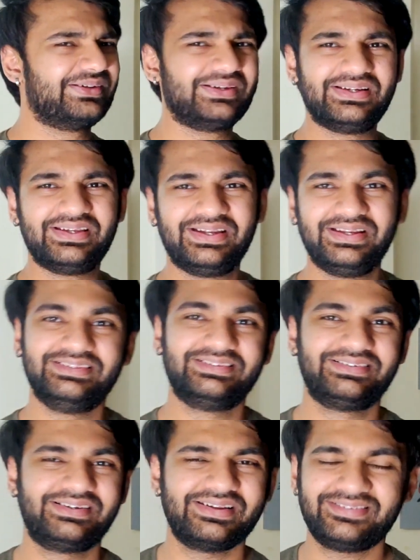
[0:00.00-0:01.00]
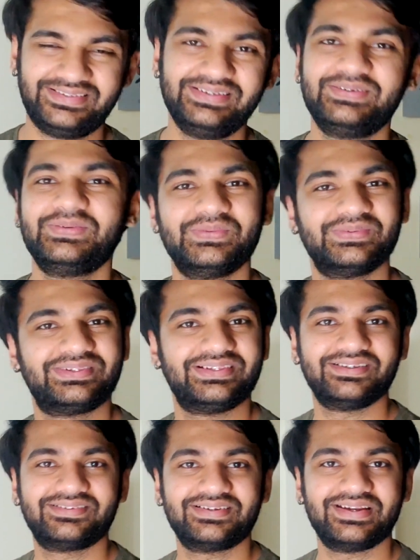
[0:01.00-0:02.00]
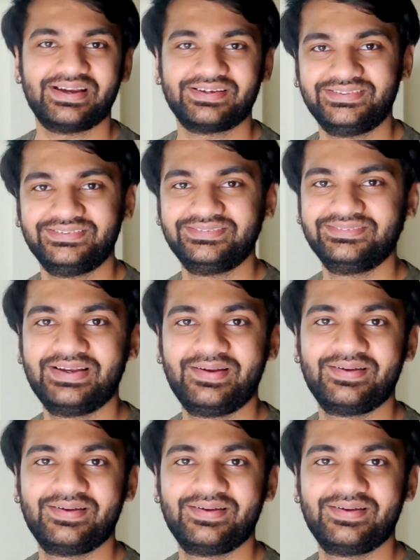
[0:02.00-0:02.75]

really interesting to see his reaction.